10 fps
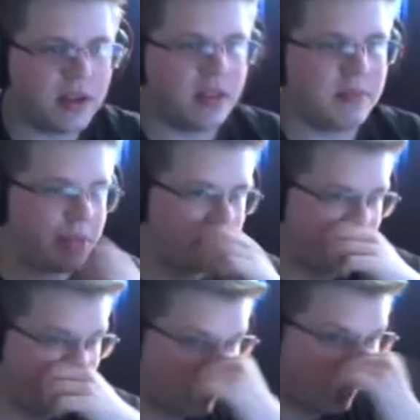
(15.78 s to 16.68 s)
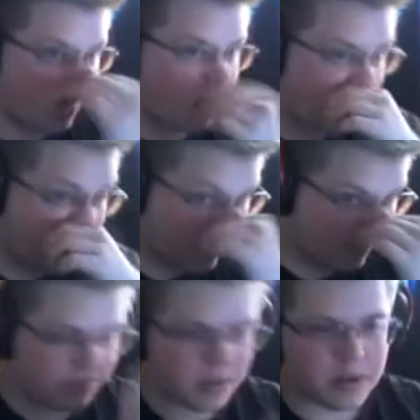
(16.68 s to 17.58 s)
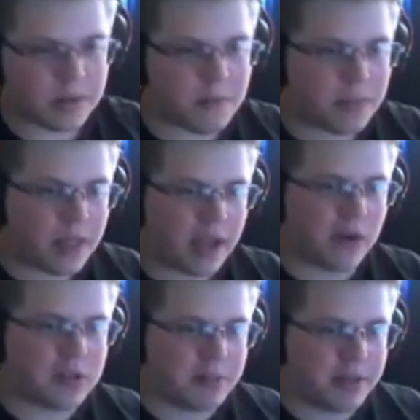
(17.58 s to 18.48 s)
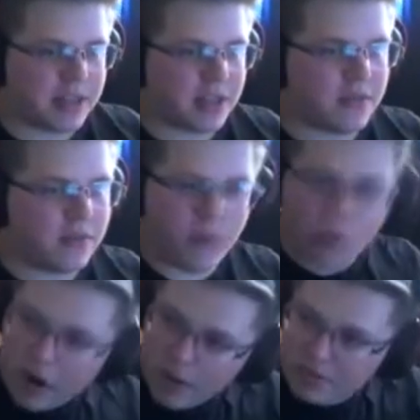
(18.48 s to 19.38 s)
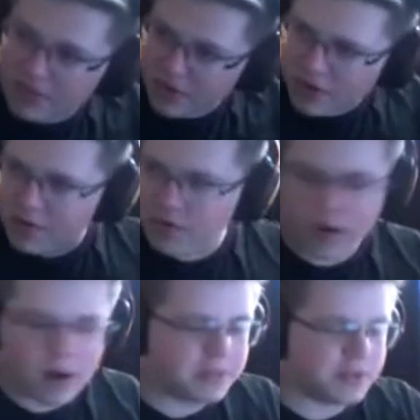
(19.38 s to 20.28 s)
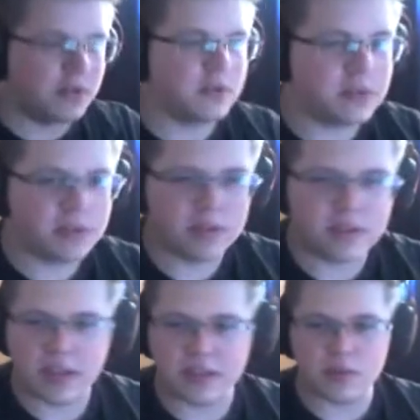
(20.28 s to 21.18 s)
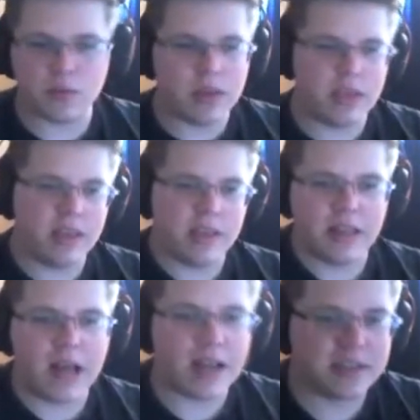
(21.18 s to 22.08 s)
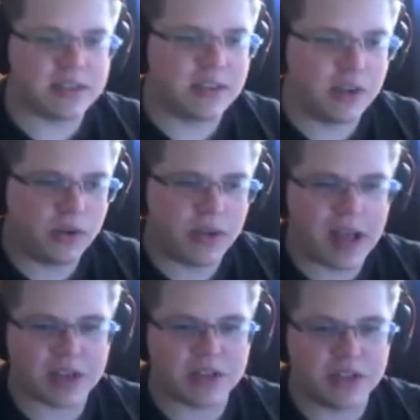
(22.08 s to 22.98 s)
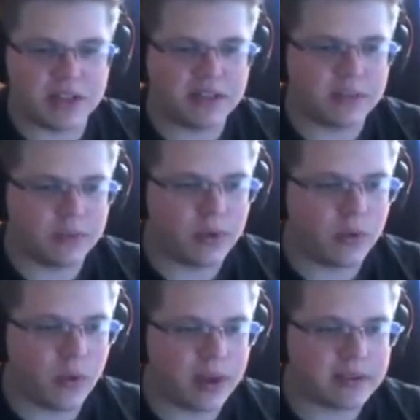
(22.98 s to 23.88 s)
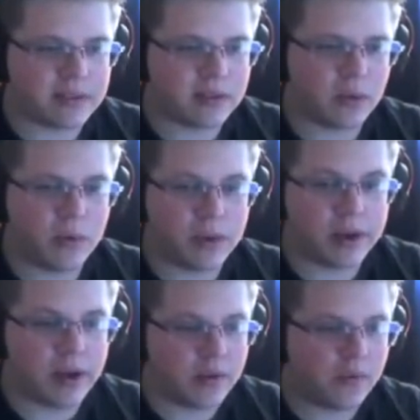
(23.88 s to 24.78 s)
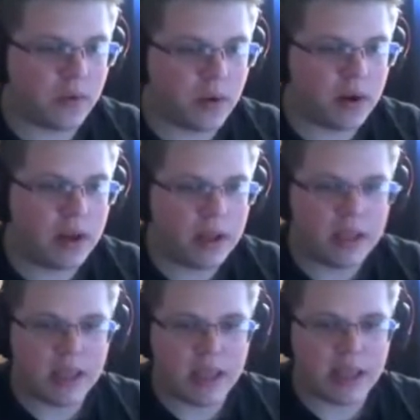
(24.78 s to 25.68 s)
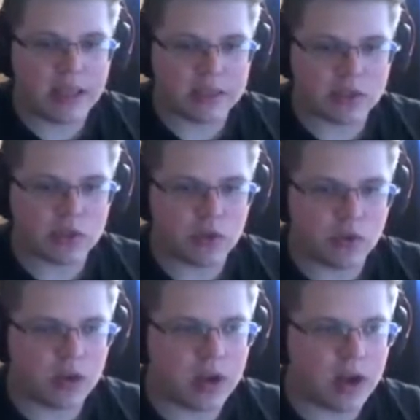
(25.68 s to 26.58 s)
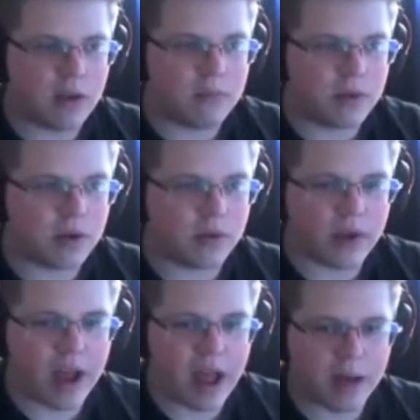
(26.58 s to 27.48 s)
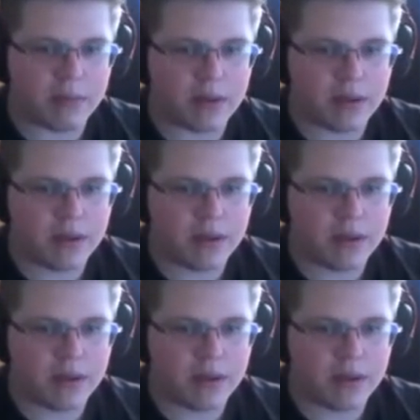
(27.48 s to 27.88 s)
the main story. So, I know it's been like three or four episodes since we last, actually did some real quests. So what we're here for is to come grab